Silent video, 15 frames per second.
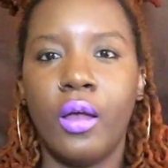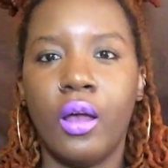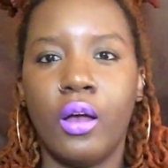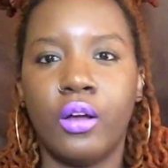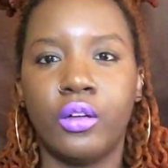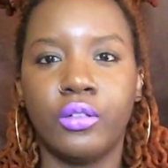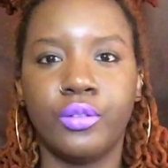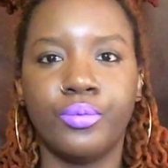
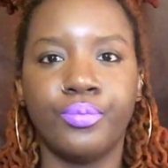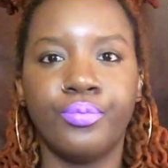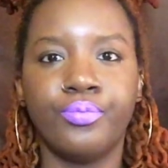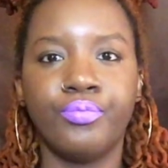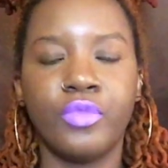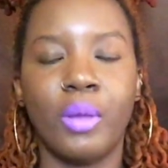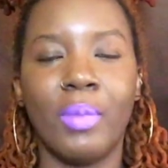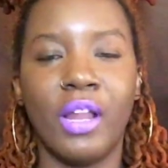
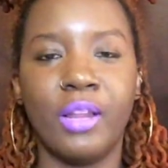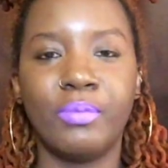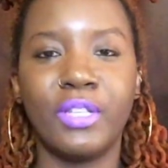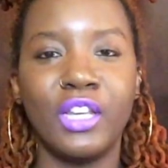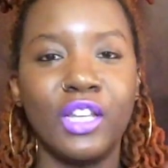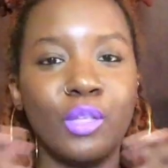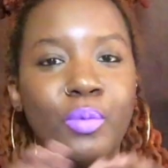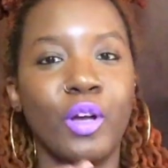My
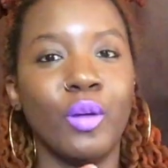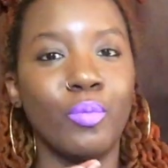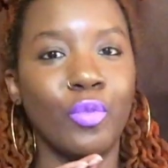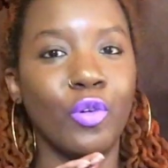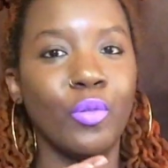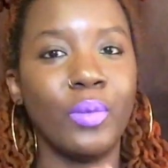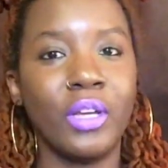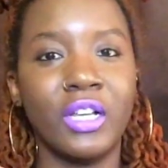lipstick is
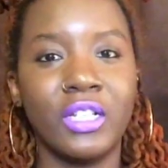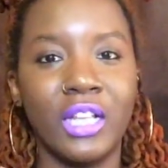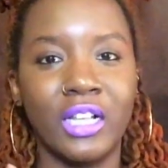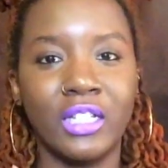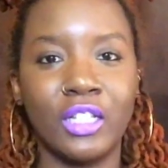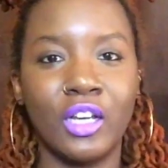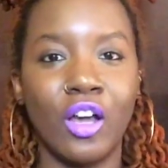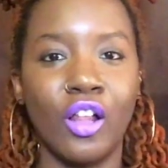purple because
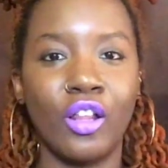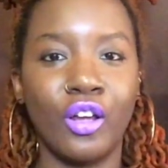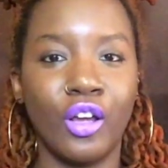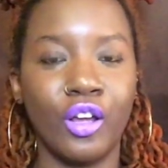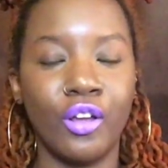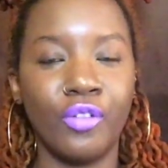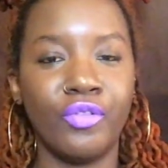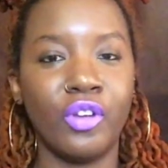that's the color
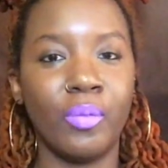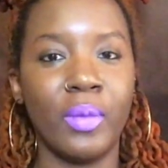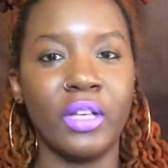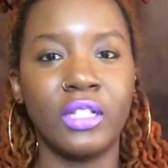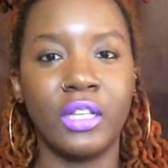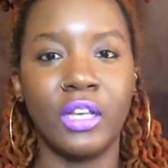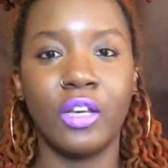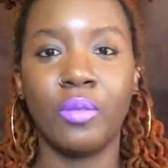of
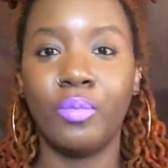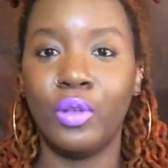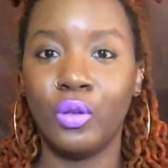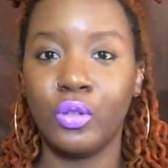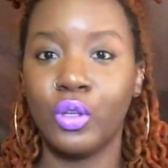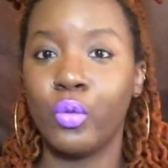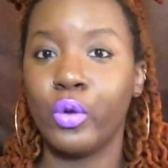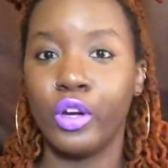domestic
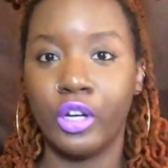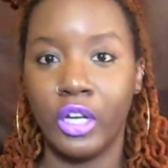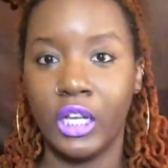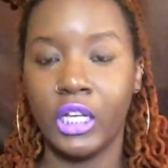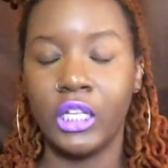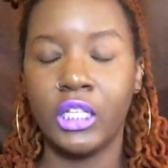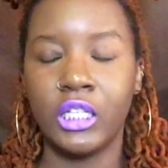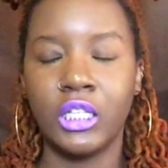abuse
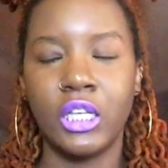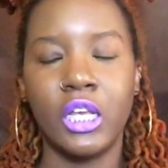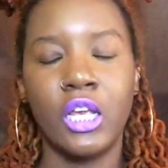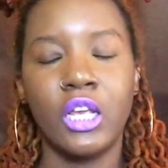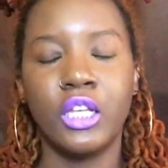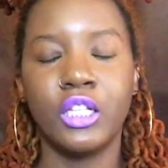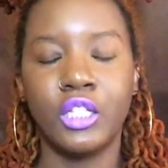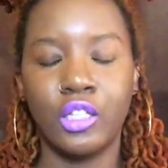awareness.
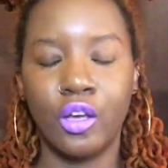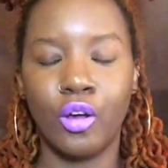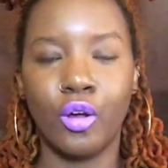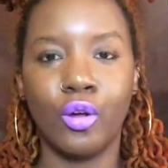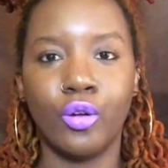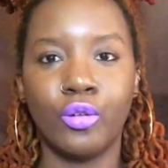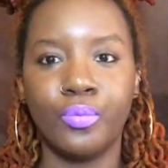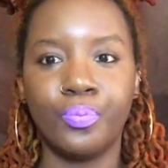
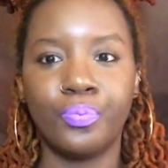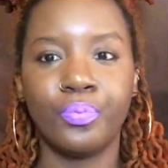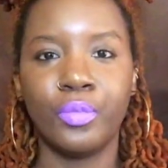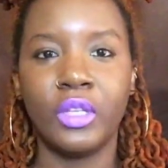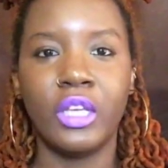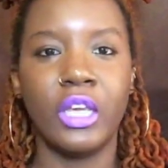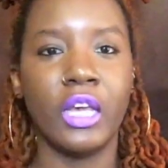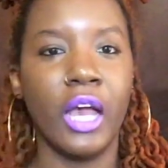So
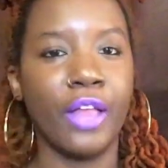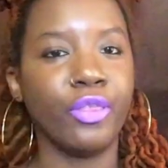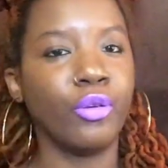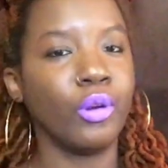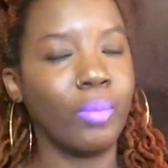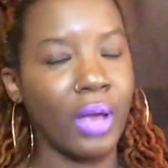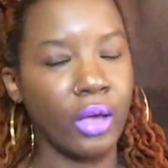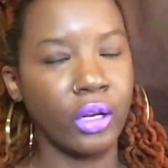yeah, I
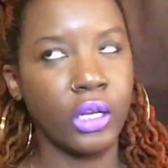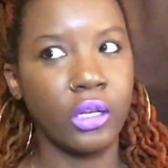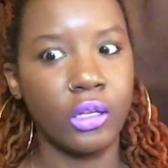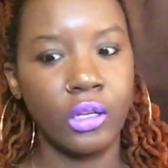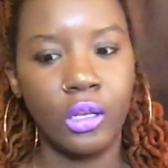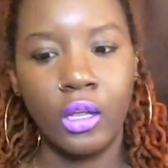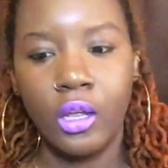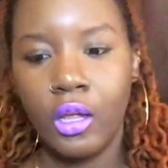thought about it.
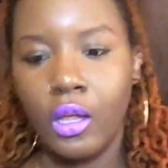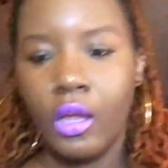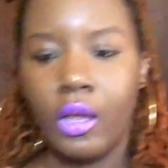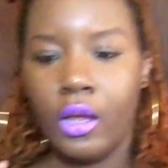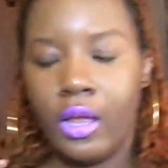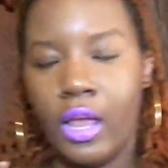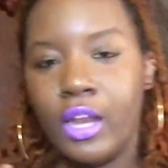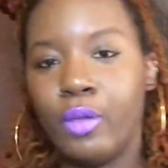
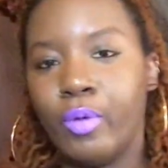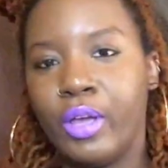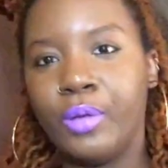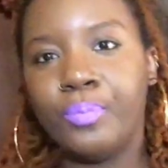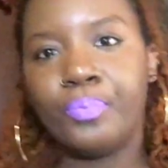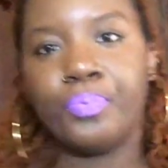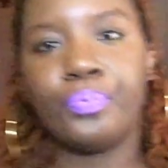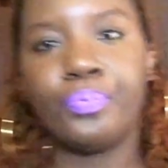Anyway,